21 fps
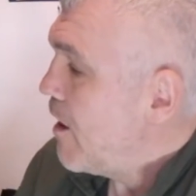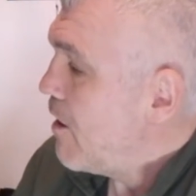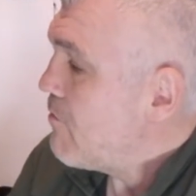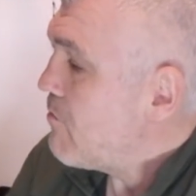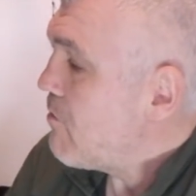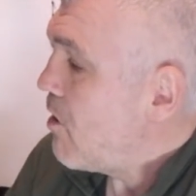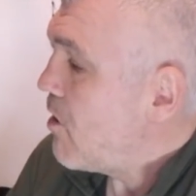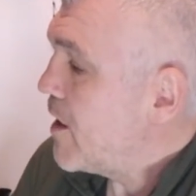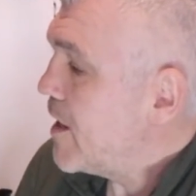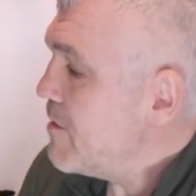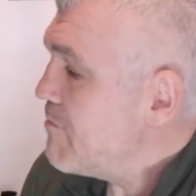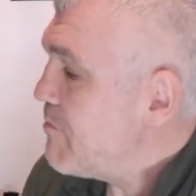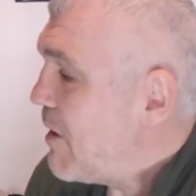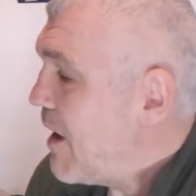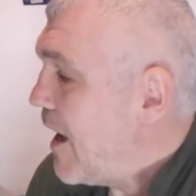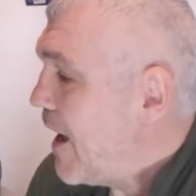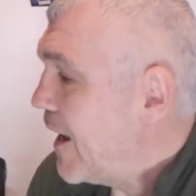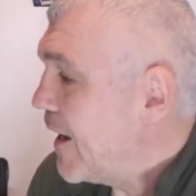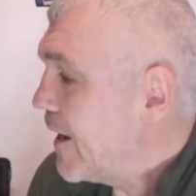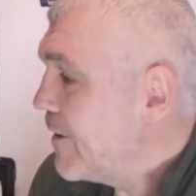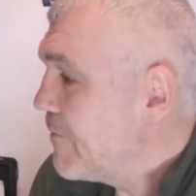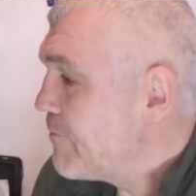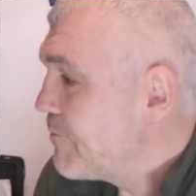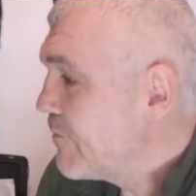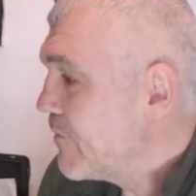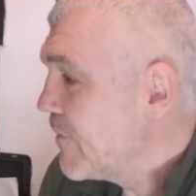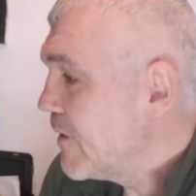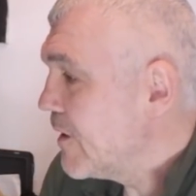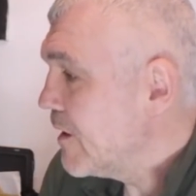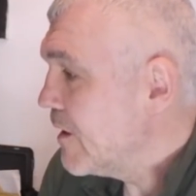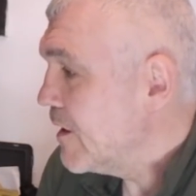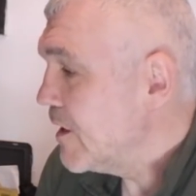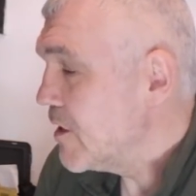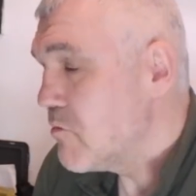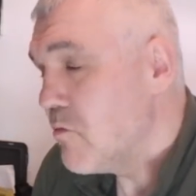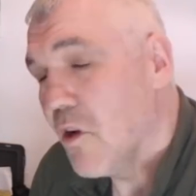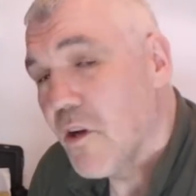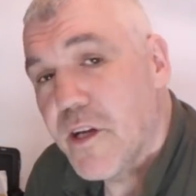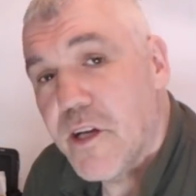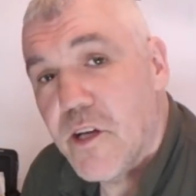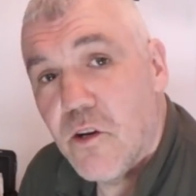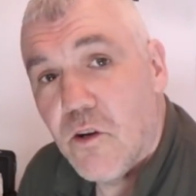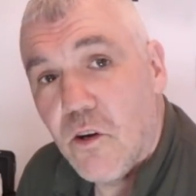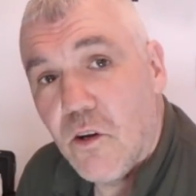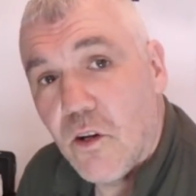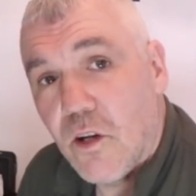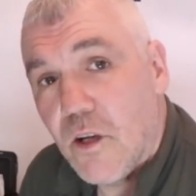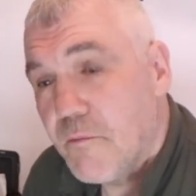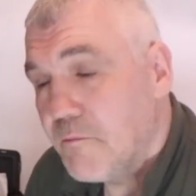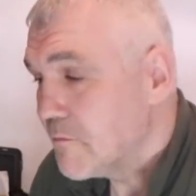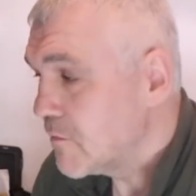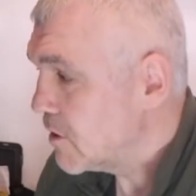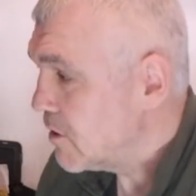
rocket pack, is what we call them.